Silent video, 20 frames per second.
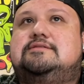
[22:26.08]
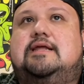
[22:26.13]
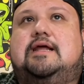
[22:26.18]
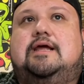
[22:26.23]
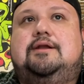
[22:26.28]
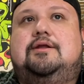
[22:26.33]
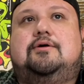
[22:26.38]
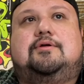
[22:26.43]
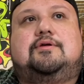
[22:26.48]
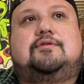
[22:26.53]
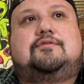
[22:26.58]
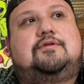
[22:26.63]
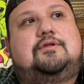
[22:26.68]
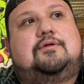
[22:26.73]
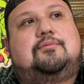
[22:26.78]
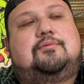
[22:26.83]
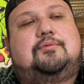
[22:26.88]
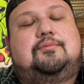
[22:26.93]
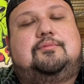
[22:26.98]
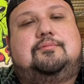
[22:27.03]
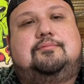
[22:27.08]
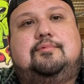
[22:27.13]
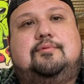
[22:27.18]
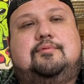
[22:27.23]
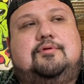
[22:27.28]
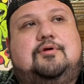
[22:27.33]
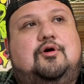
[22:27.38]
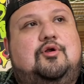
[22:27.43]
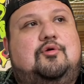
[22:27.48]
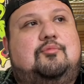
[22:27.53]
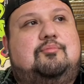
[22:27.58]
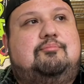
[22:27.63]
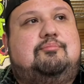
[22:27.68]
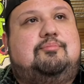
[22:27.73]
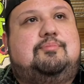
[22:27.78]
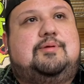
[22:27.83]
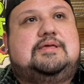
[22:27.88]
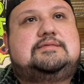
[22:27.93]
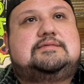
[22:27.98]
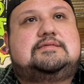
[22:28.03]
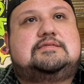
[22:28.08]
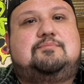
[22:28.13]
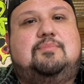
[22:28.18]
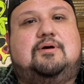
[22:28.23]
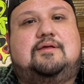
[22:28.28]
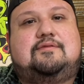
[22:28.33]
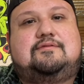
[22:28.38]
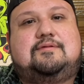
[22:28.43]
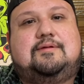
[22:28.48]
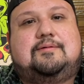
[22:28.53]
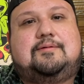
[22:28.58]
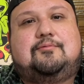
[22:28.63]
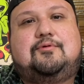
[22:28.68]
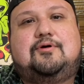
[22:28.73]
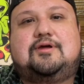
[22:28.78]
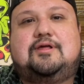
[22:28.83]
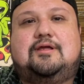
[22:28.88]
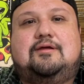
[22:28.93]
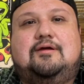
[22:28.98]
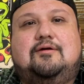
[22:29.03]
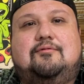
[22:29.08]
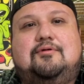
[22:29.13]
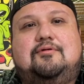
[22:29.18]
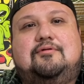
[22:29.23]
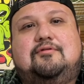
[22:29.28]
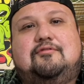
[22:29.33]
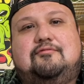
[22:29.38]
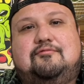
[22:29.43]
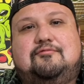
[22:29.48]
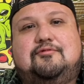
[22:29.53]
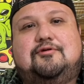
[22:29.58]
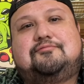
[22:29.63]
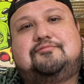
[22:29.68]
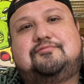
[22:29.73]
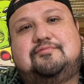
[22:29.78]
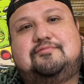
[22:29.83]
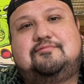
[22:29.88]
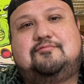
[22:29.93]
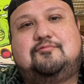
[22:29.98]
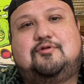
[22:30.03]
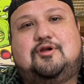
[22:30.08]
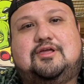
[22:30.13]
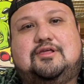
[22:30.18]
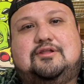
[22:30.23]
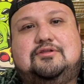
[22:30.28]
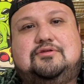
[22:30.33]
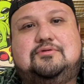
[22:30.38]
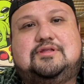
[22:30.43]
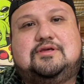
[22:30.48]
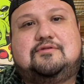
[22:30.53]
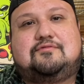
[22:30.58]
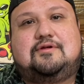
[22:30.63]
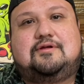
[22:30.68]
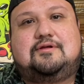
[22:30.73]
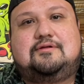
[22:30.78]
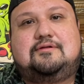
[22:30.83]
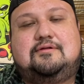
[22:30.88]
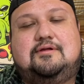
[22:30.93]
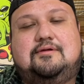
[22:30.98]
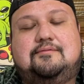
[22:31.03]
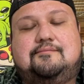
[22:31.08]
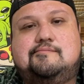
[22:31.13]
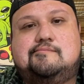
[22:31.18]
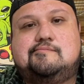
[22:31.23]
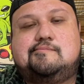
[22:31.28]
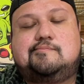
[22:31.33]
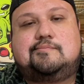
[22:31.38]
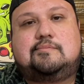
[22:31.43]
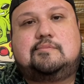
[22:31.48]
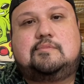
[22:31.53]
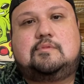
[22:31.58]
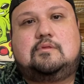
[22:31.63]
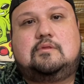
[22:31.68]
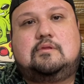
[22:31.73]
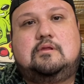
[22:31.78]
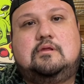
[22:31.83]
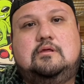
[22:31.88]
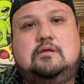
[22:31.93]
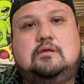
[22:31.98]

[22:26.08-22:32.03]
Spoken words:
just like little things that I noticed. We would go to pizza spots, and I wonder what I can do different.